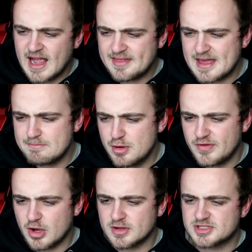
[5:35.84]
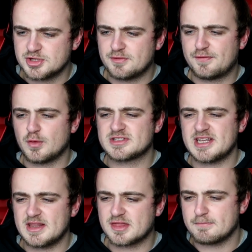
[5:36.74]
And then moving on to
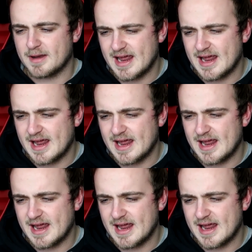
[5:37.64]
14th